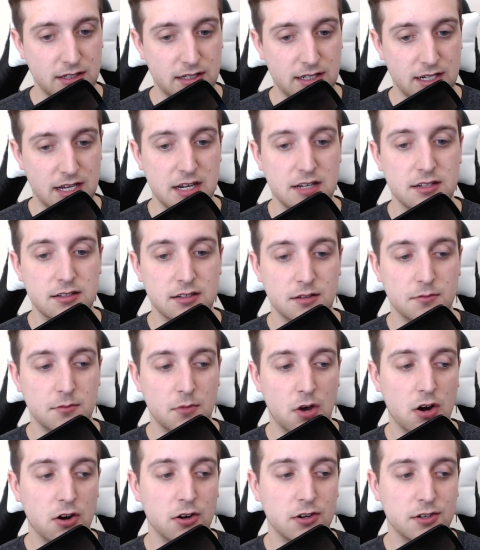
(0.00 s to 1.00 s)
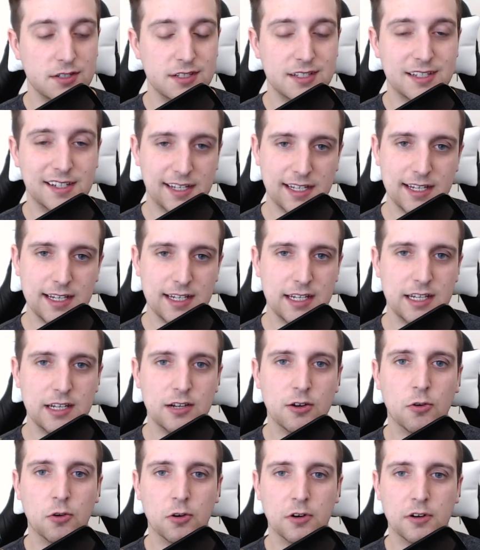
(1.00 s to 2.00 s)
Kingdom Hearts
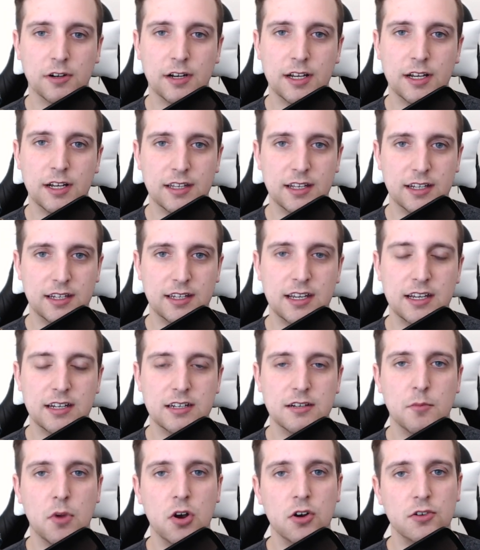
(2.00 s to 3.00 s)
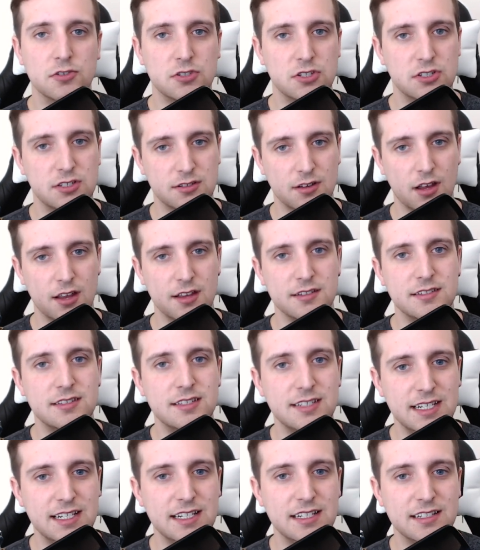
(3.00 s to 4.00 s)
Key, or in the Kingdom Hearts
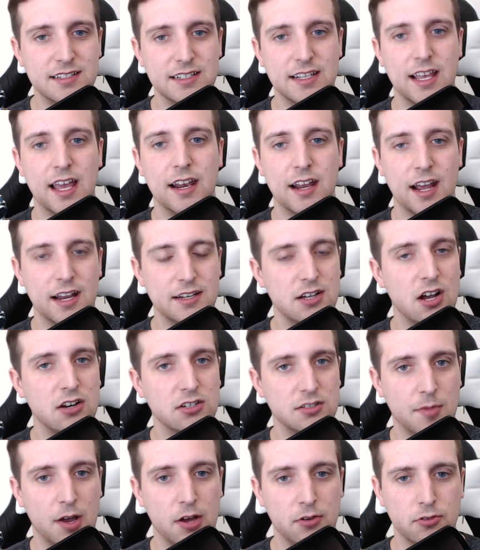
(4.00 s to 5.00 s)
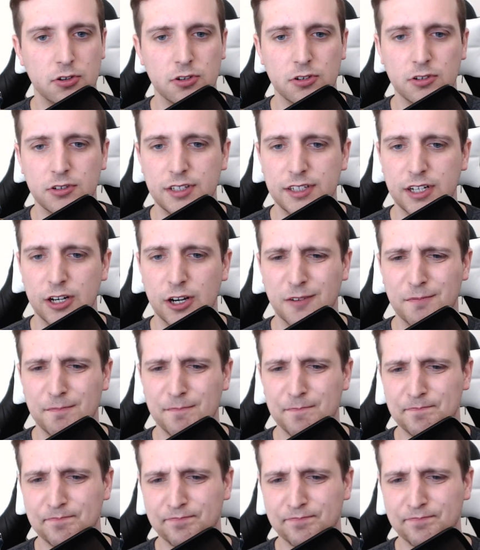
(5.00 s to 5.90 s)
scenes that I talked about earlier